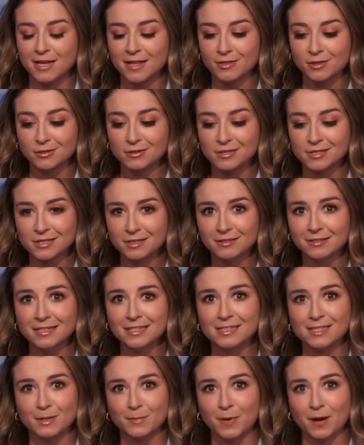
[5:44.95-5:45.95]
and there still
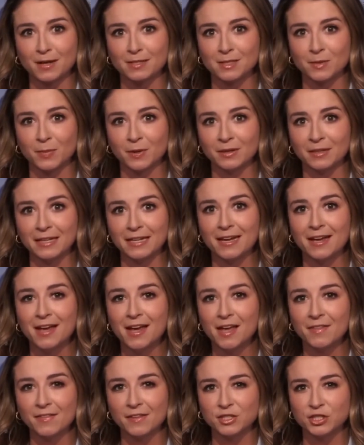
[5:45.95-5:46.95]
is the possibility
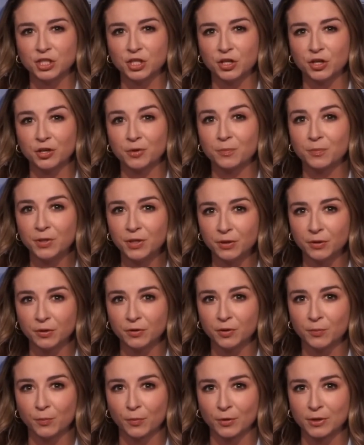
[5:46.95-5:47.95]
that she could appeal
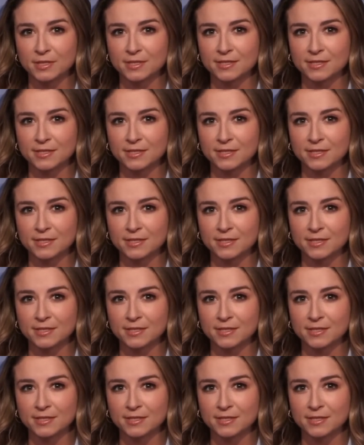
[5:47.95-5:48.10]
the board's